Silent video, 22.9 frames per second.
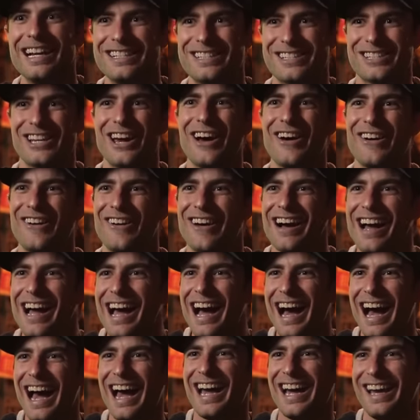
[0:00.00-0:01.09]
So
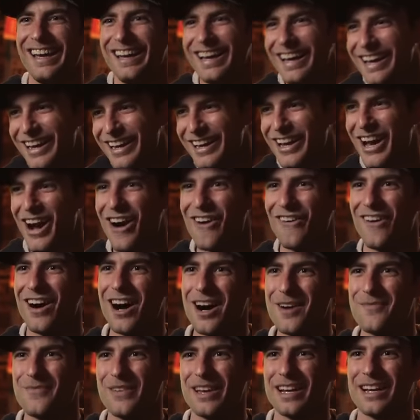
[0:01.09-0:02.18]
I go
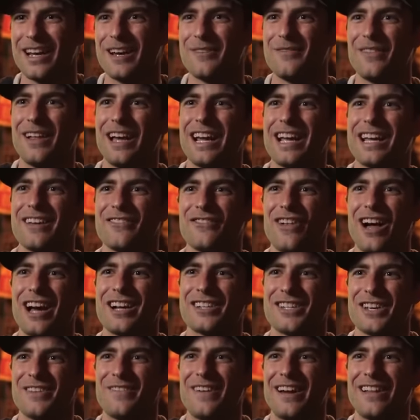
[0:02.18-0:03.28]
up and I'm like
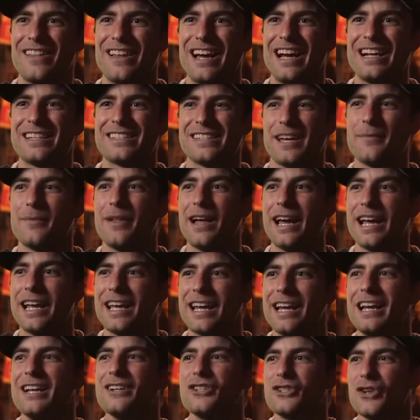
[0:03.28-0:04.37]
flashing my lights. I'm like
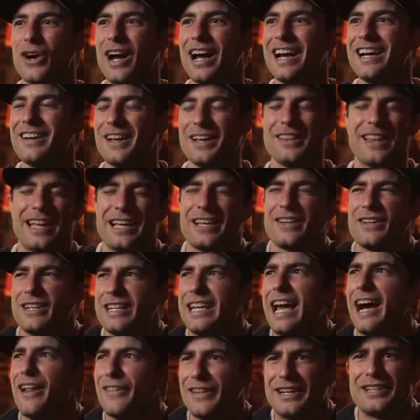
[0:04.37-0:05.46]
trying, like
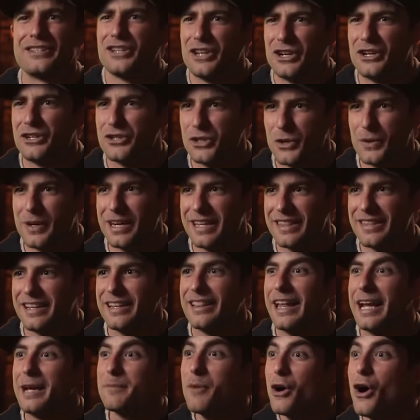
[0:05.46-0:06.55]
yelling's gonna do anything.
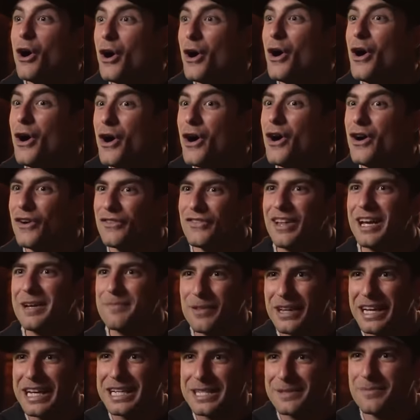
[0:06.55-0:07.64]
Like move, like
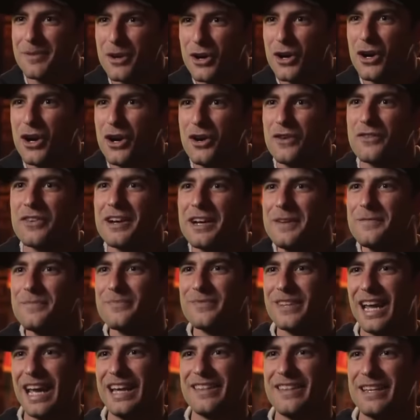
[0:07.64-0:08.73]
please move.
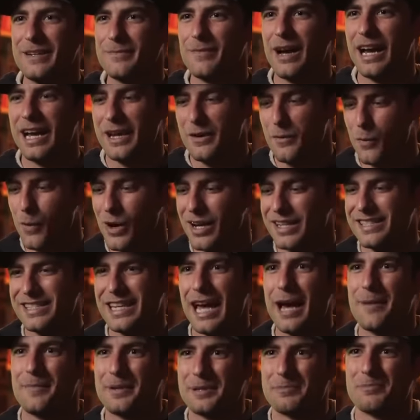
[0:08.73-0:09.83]
And then my
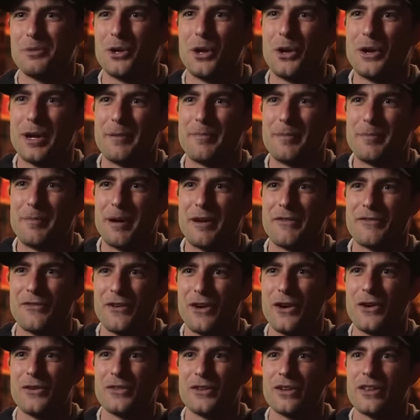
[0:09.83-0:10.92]
WhatsApp is blowing up on my
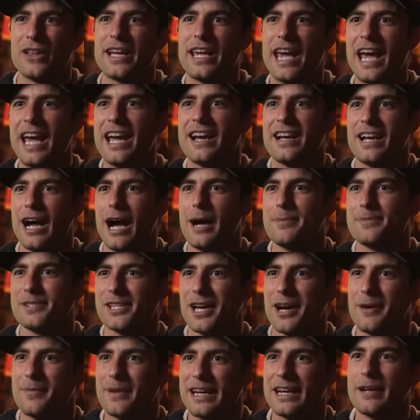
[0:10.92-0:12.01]
phone. They're like, hey, a cop's
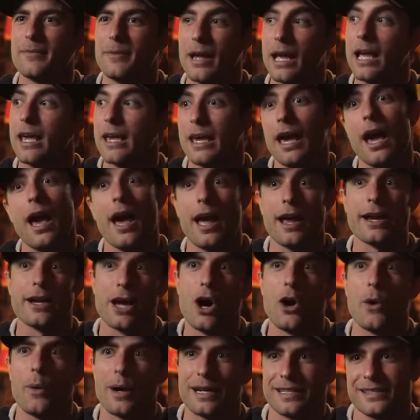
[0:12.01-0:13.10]
coming. And I'm like, yeah, I
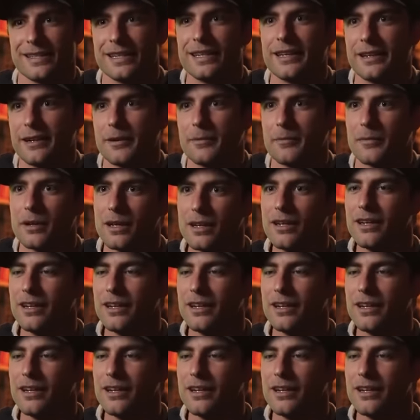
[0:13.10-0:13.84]
know, I see him.